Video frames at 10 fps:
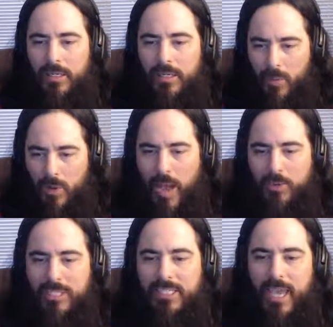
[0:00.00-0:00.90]
in what I
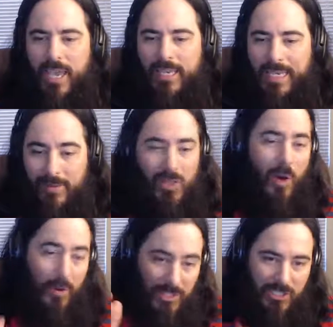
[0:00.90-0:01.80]
was saying, even though
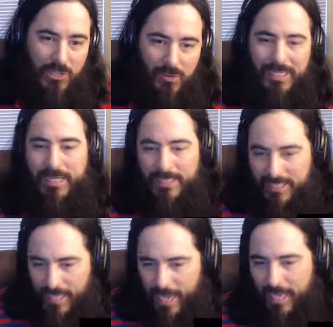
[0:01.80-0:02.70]
I would still need to
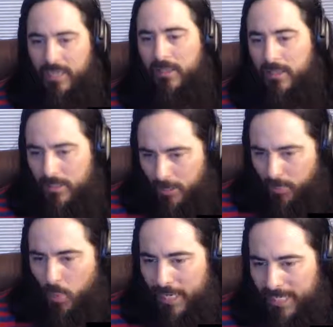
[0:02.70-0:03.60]
say the
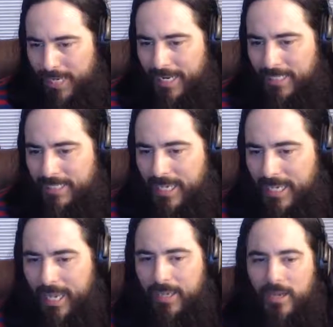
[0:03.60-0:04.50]
points I need to
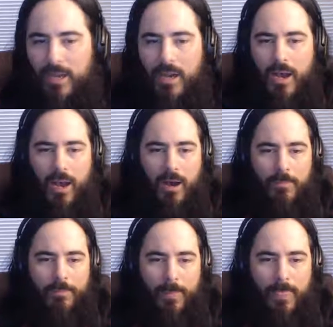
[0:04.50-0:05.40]
say.
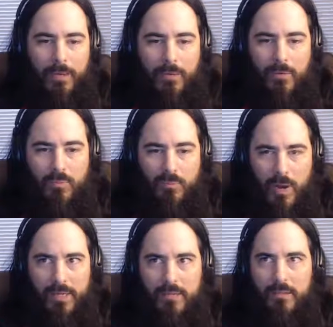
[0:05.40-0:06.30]
But